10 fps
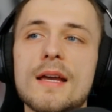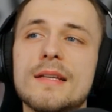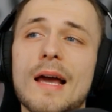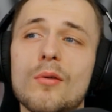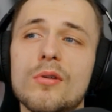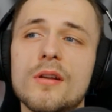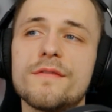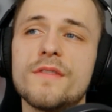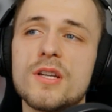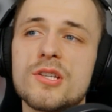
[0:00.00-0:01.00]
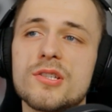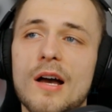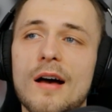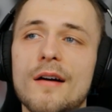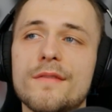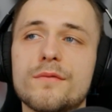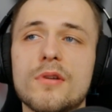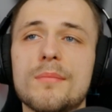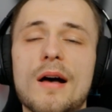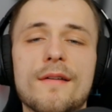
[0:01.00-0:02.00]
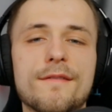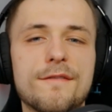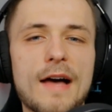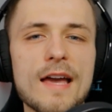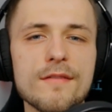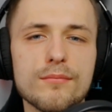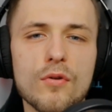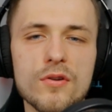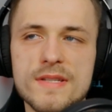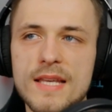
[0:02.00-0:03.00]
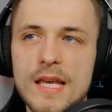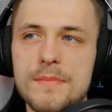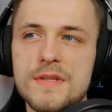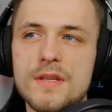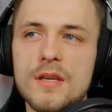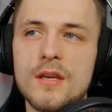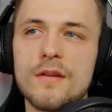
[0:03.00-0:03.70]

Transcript: Now I want to finish off with about 5 more tips